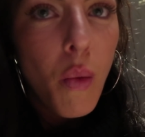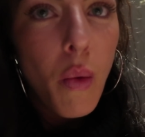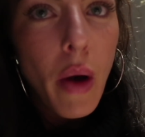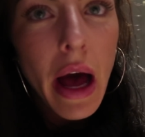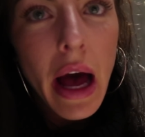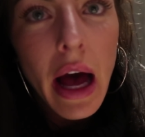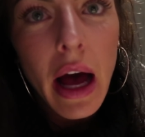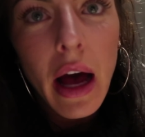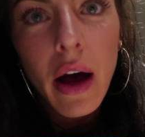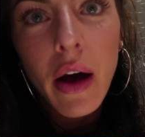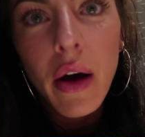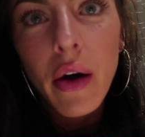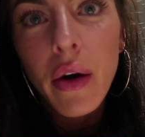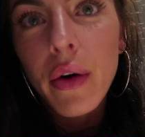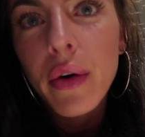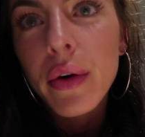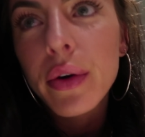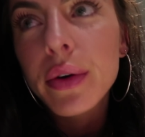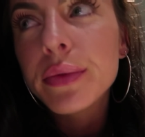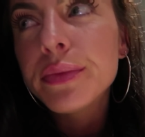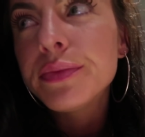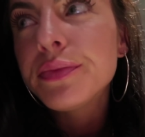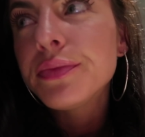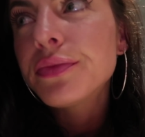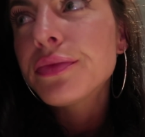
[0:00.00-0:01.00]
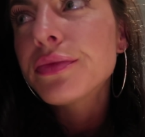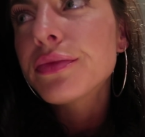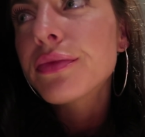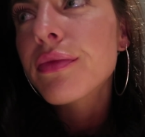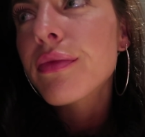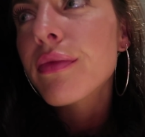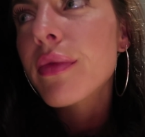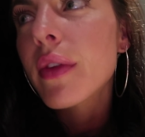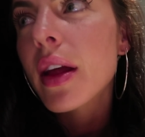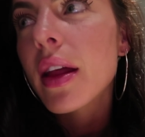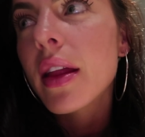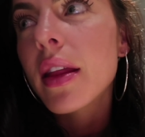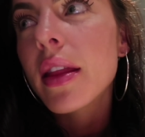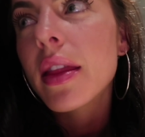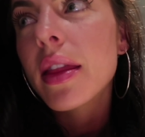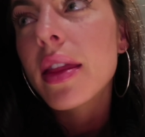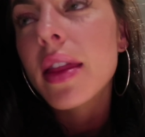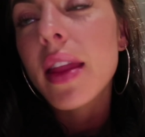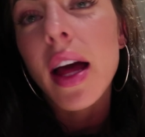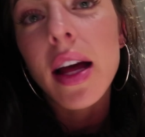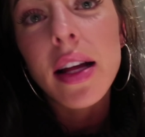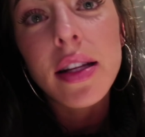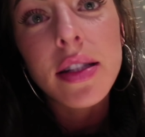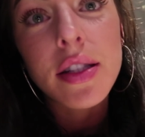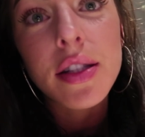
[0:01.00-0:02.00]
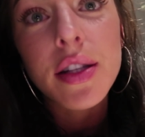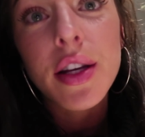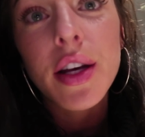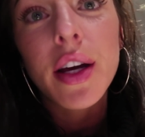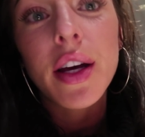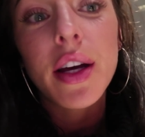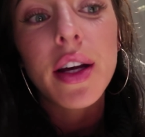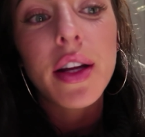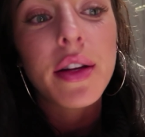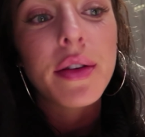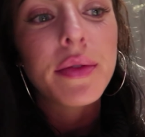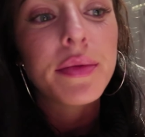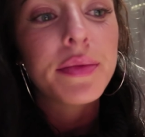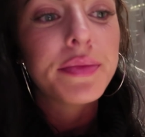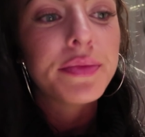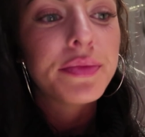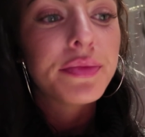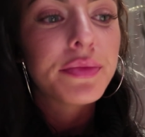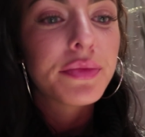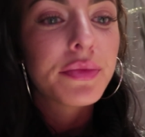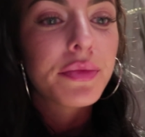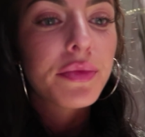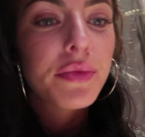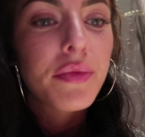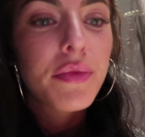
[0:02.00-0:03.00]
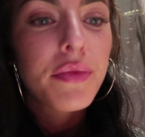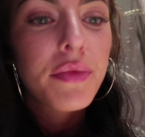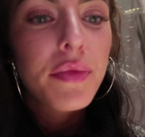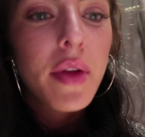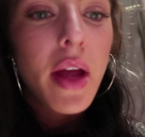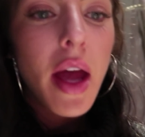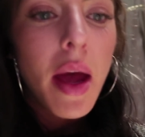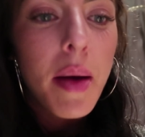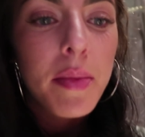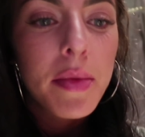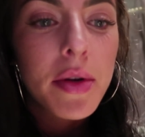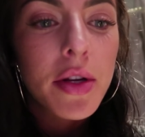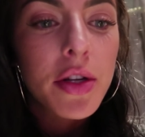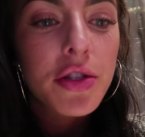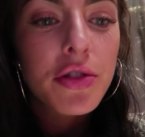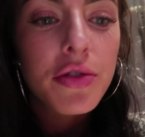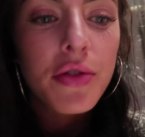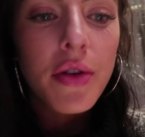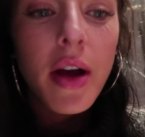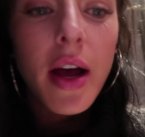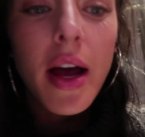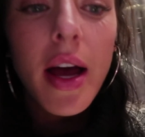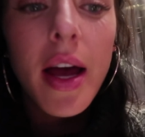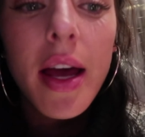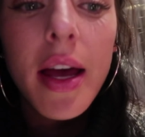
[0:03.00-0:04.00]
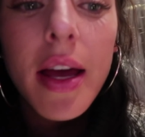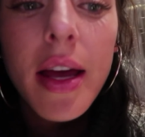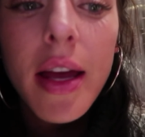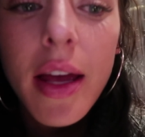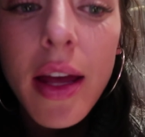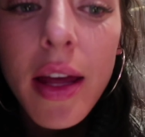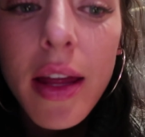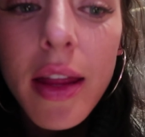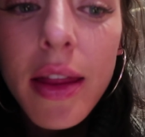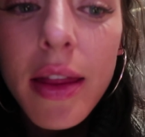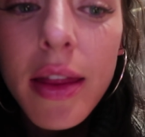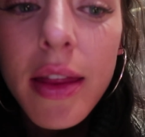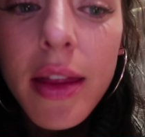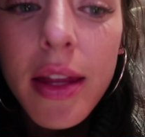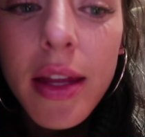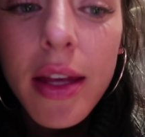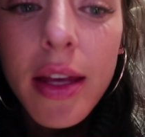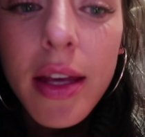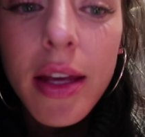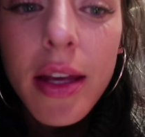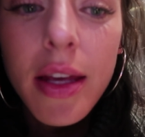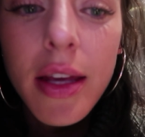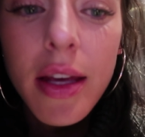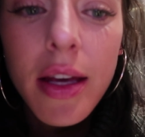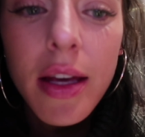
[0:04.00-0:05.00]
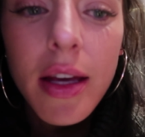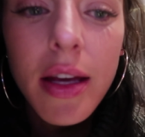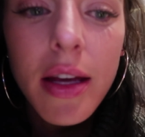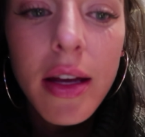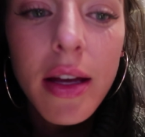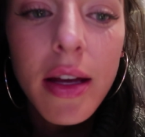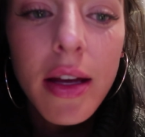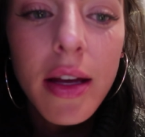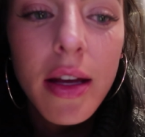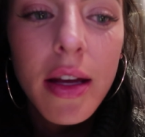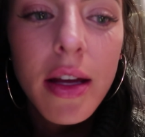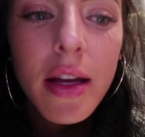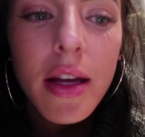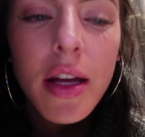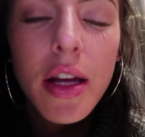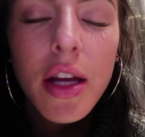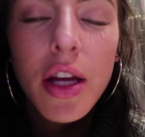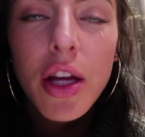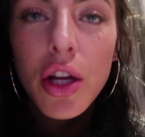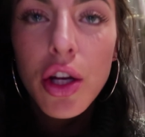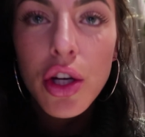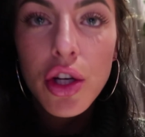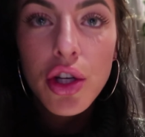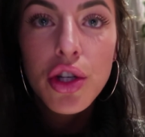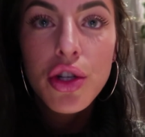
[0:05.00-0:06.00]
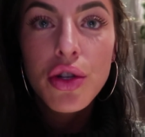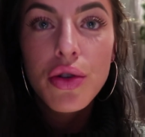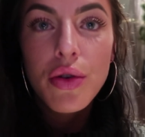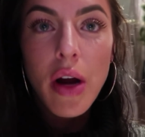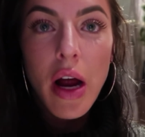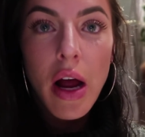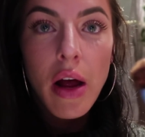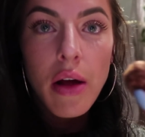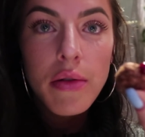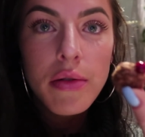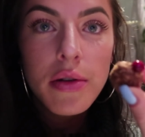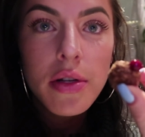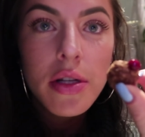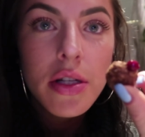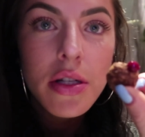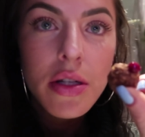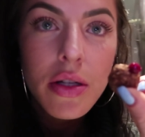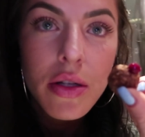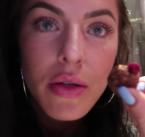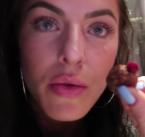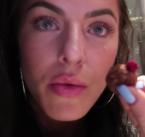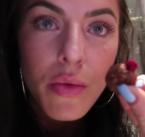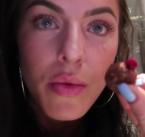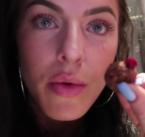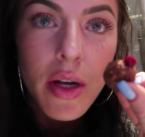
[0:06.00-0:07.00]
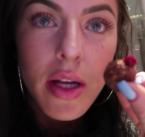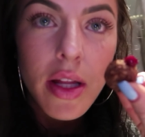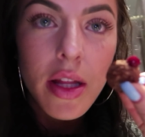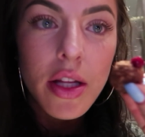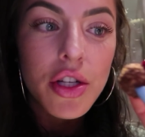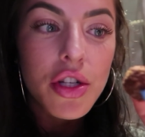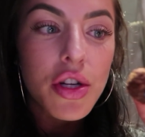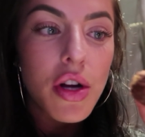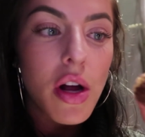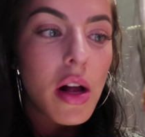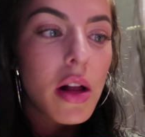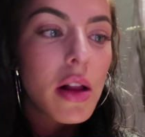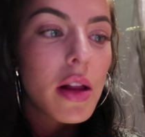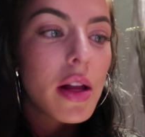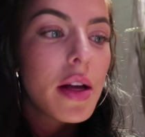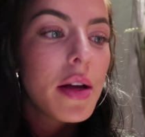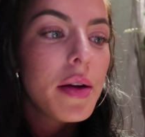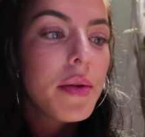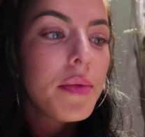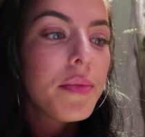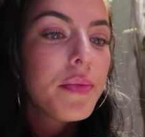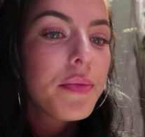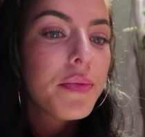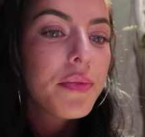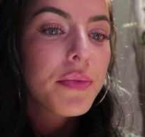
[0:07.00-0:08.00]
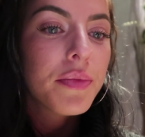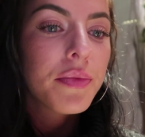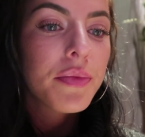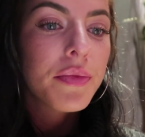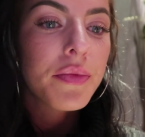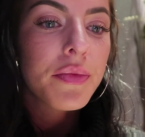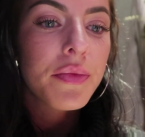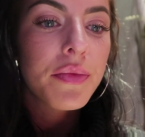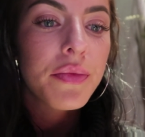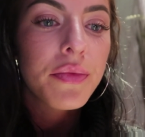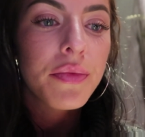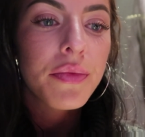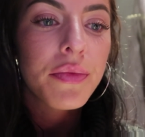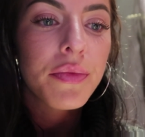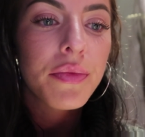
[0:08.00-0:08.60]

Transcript: Wow. Good. That's good. I'm gonna try the trout with chocolate. No, no, this is the